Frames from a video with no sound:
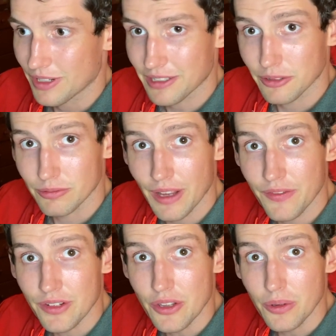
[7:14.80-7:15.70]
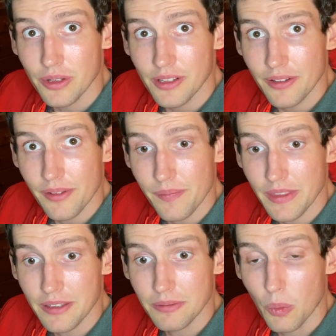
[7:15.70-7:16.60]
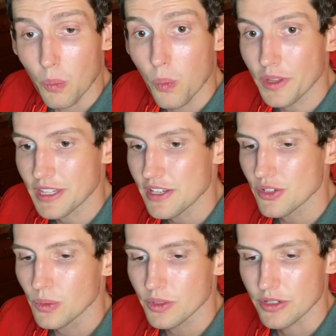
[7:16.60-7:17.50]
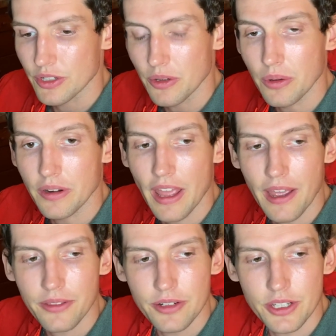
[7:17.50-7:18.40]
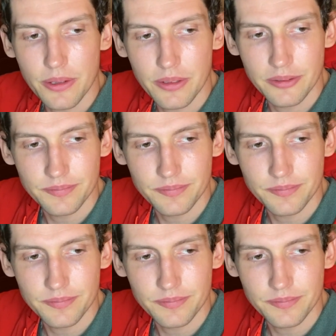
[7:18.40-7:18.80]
revenue and what these schools are doing, how they're doing.